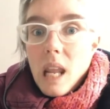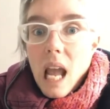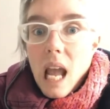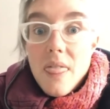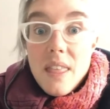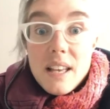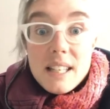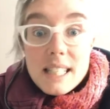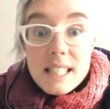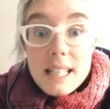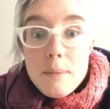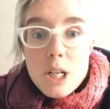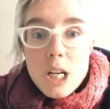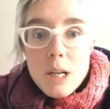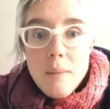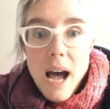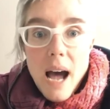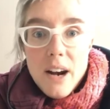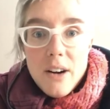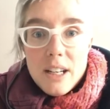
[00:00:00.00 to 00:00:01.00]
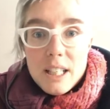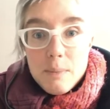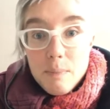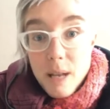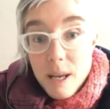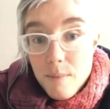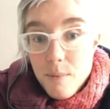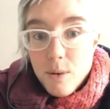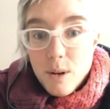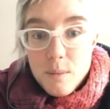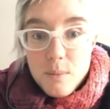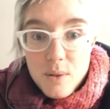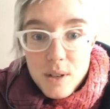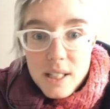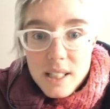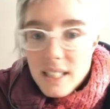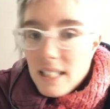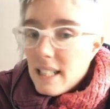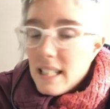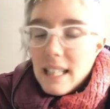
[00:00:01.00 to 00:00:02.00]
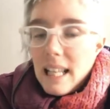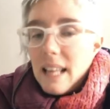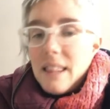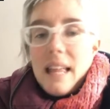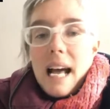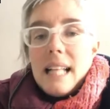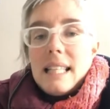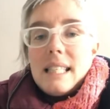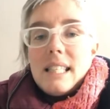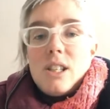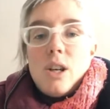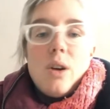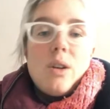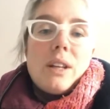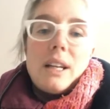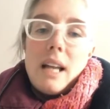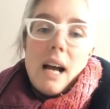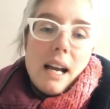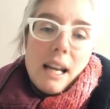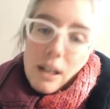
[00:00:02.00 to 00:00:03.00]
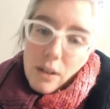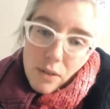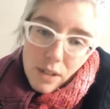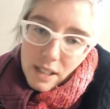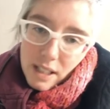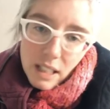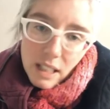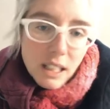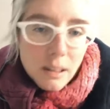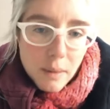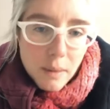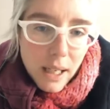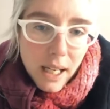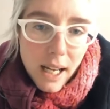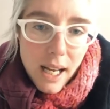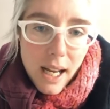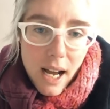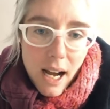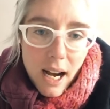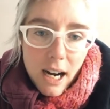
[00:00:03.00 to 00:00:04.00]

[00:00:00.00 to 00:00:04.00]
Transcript: And the subject matter is people in prison, and like that's totally not interested in me.